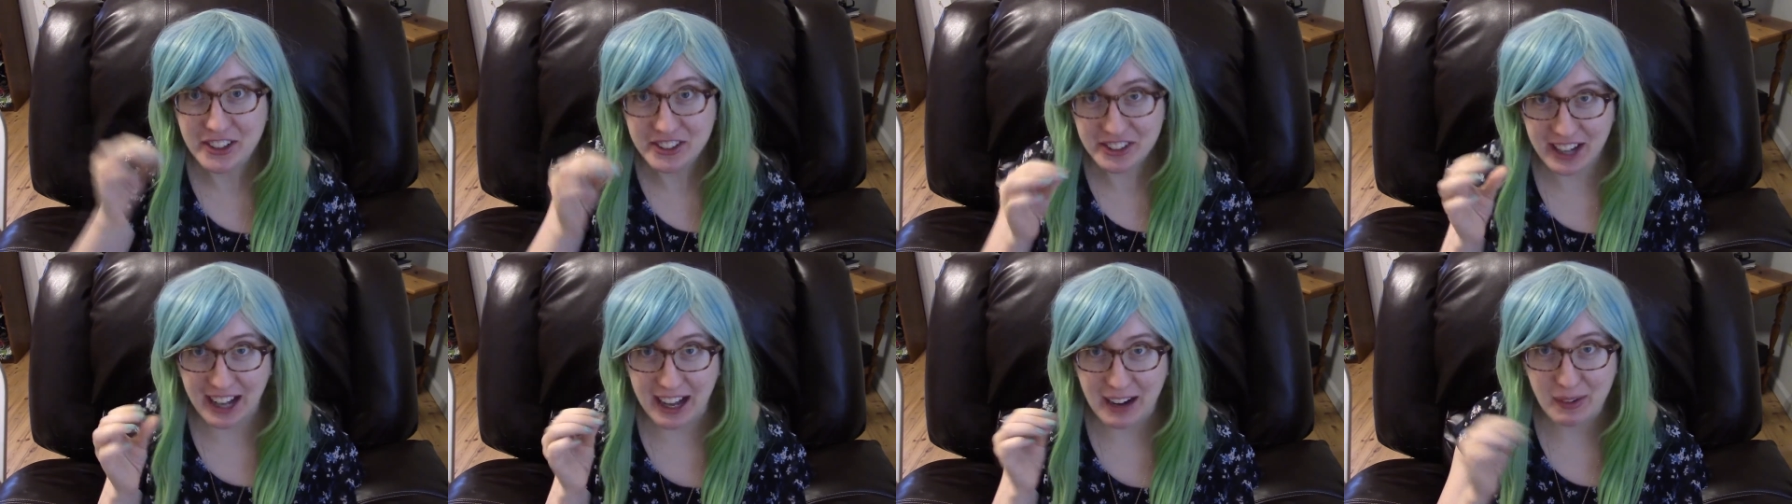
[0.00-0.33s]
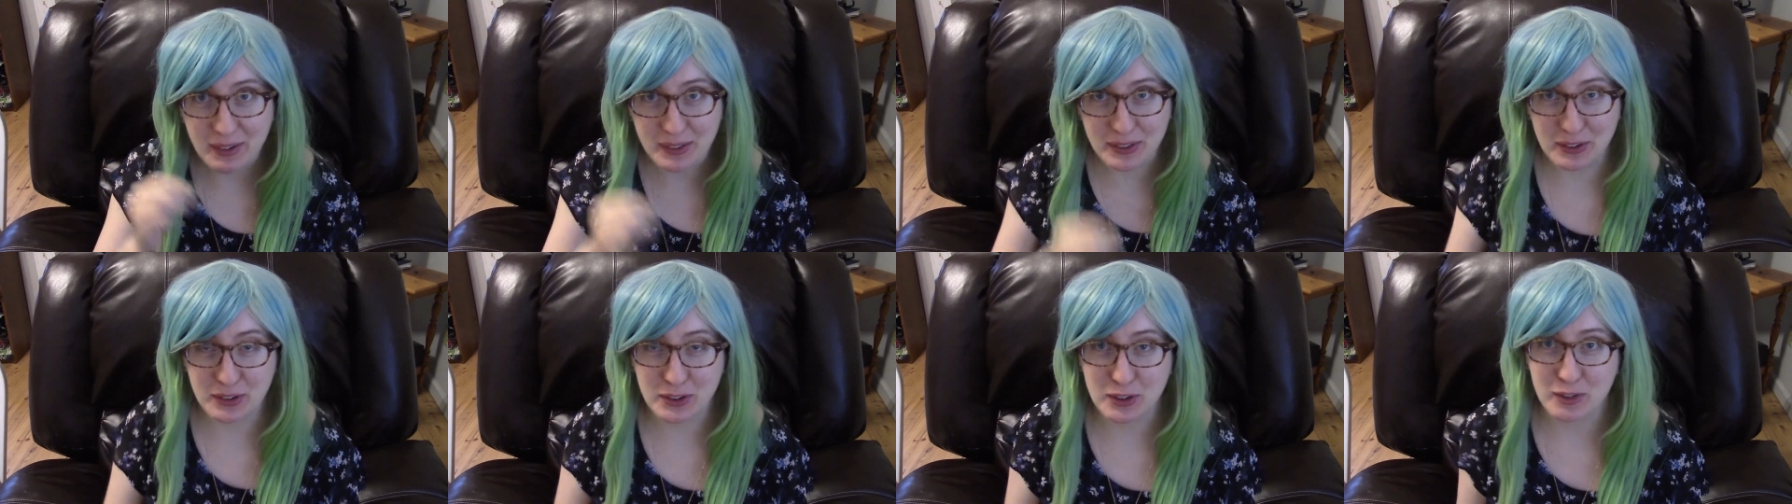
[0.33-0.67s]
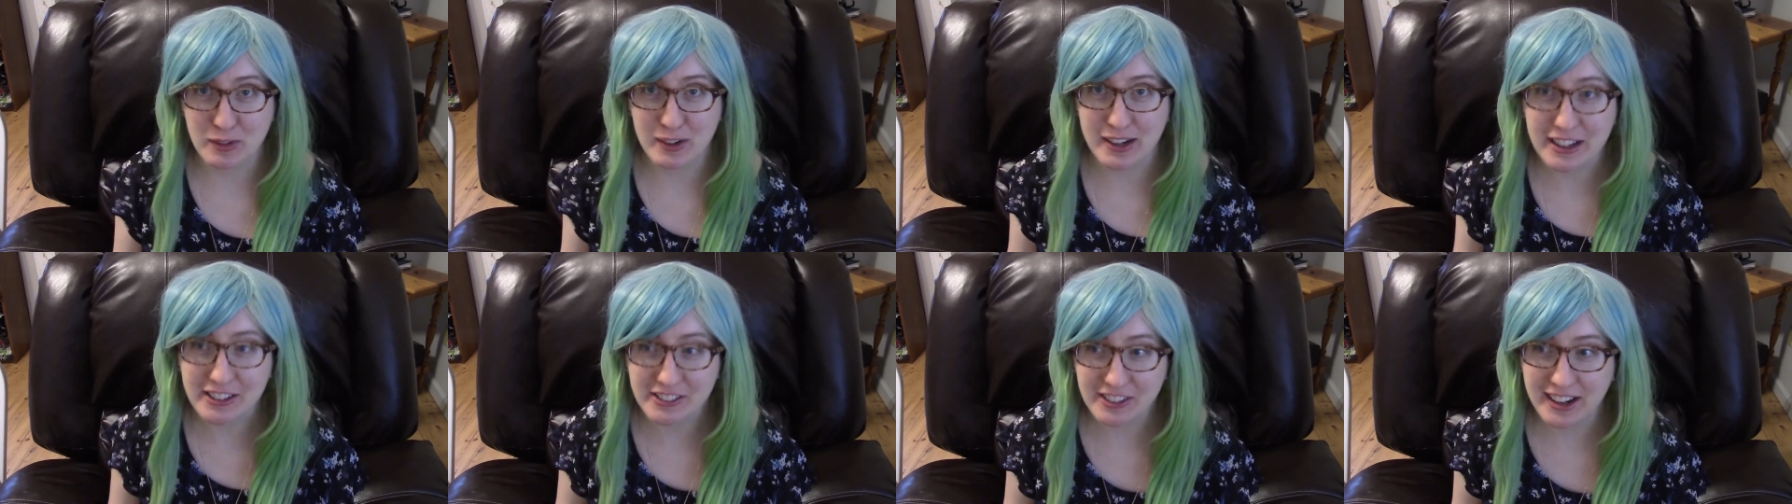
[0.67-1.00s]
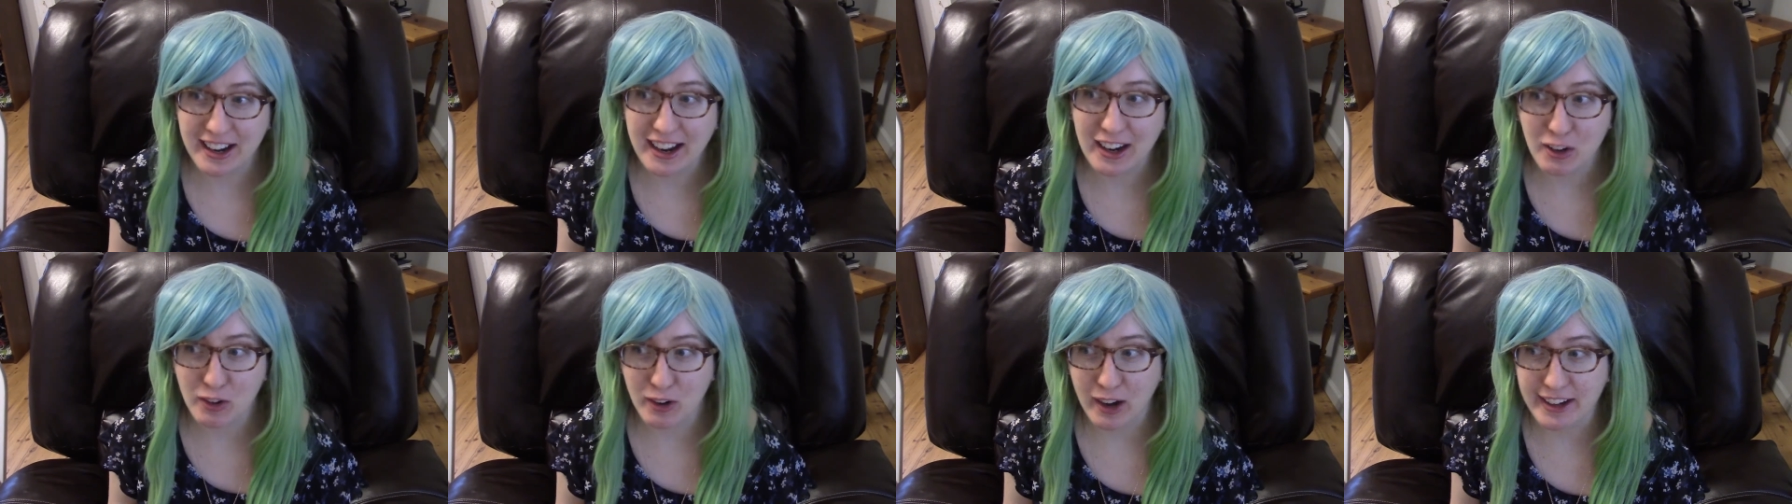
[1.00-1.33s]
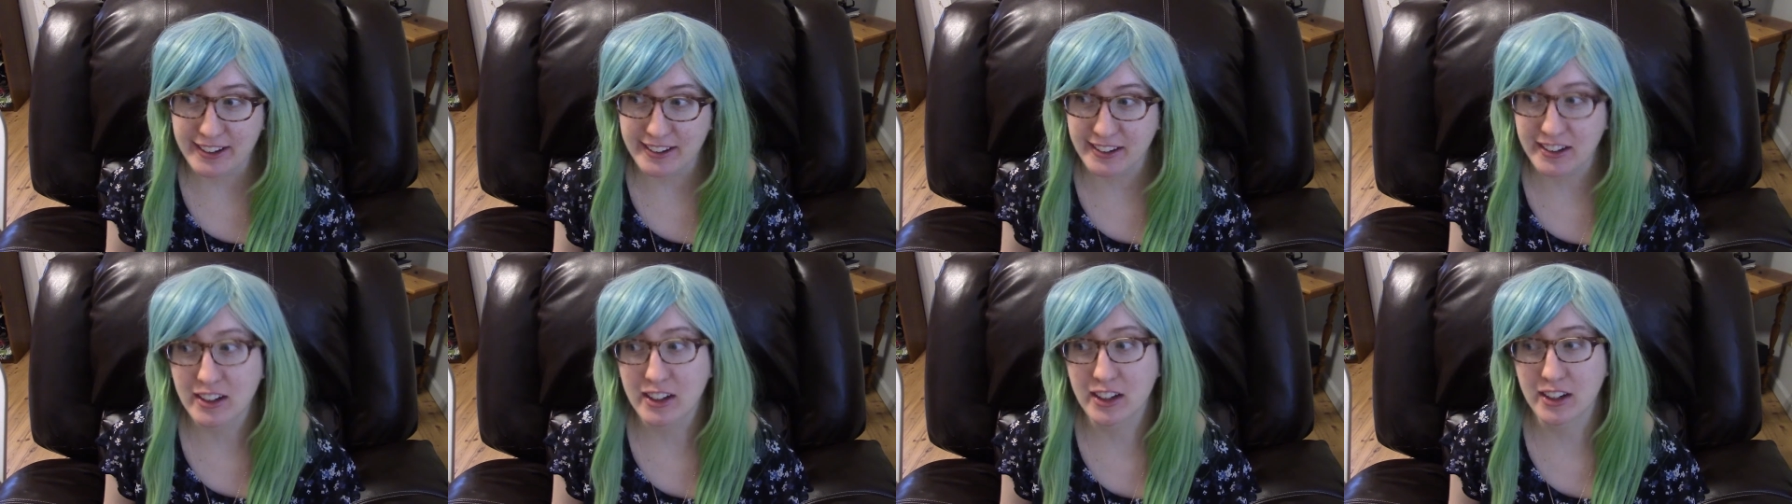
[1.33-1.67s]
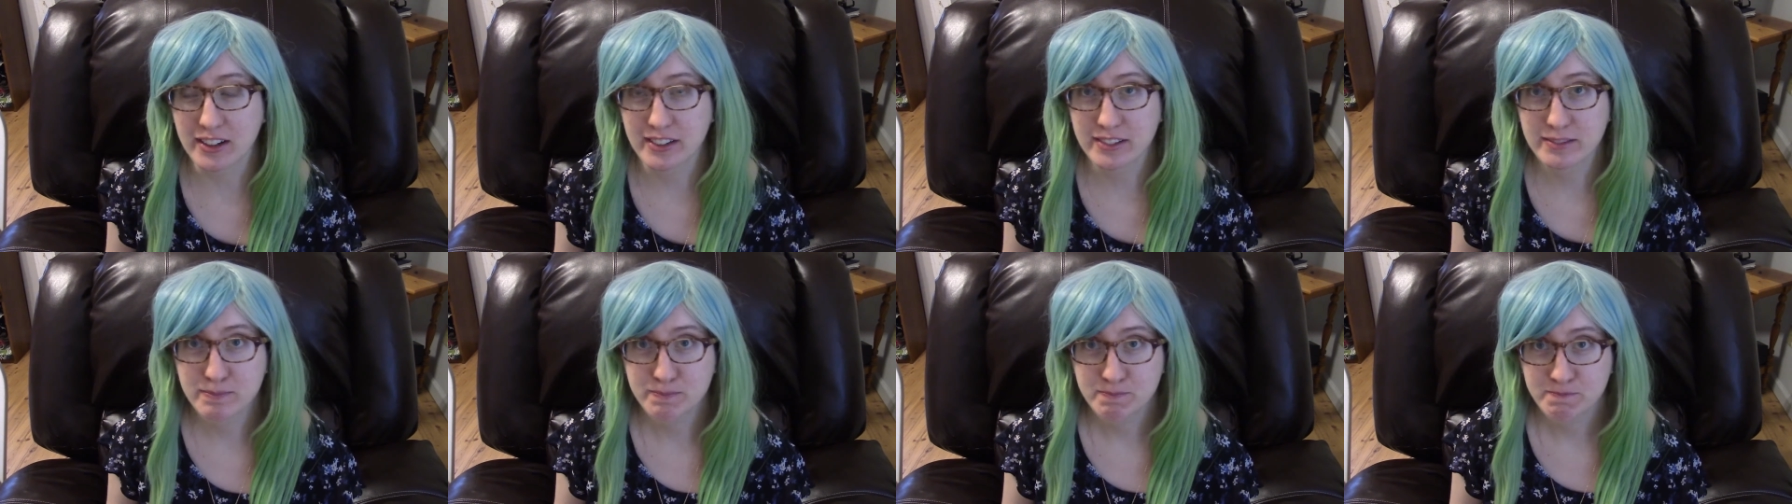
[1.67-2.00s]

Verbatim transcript: it out with a syringe, and I cried on her.